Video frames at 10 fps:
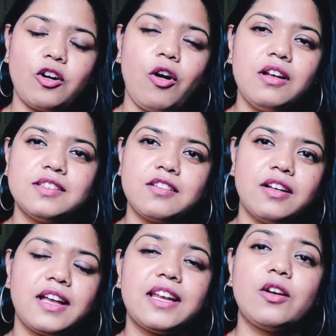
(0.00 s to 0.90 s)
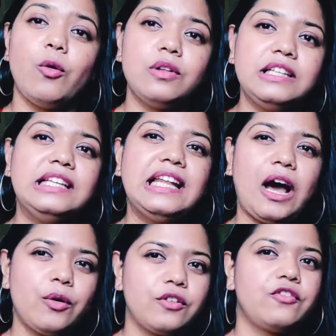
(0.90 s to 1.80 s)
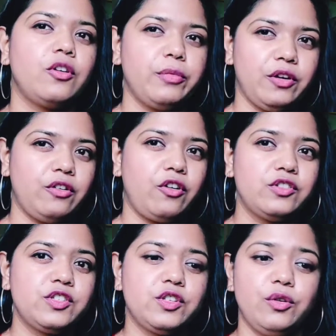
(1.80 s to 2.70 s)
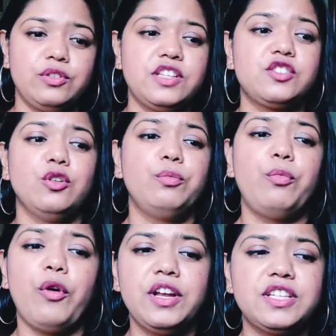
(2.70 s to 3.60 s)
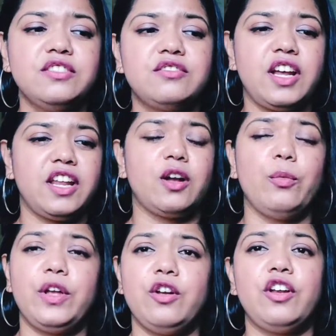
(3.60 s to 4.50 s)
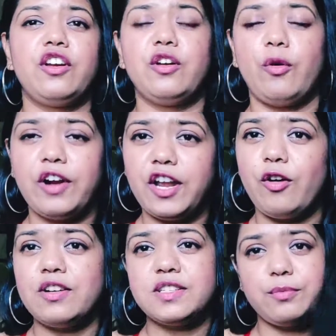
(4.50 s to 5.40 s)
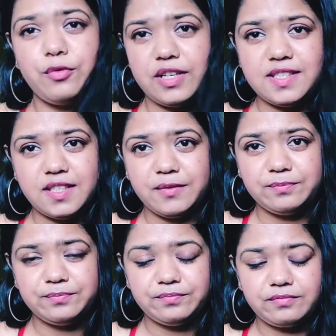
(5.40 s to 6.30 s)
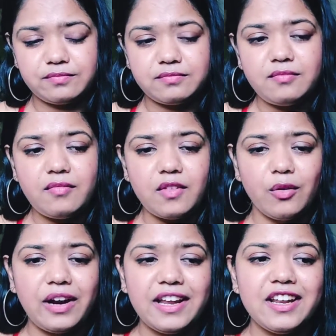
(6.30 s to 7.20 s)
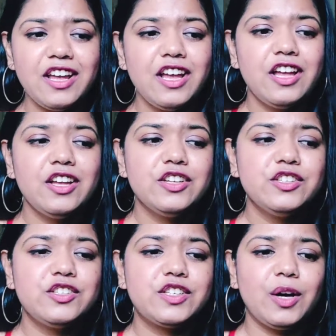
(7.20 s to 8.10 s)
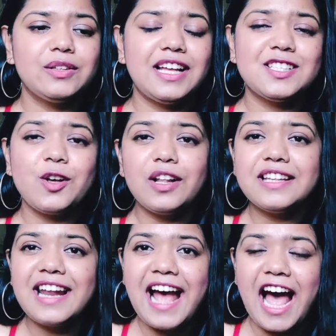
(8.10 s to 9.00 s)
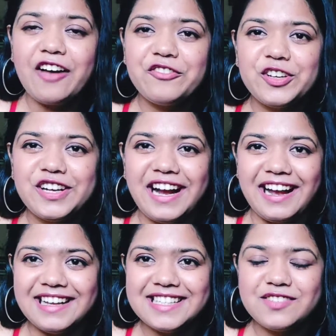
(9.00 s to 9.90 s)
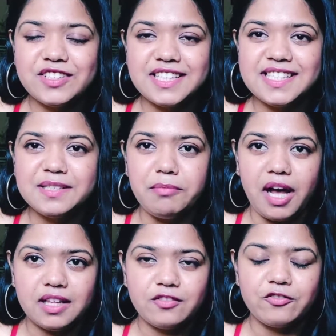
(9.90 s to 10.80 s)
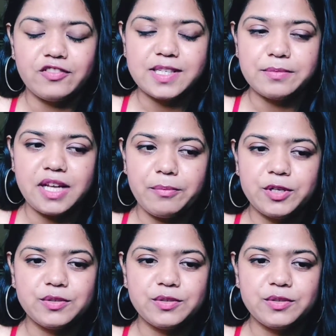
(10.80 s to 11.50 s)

call is gonna get only louder from here on. So there's no point in running away and ignoring or suppressing, right? So that's all that I have for you guys for this month, September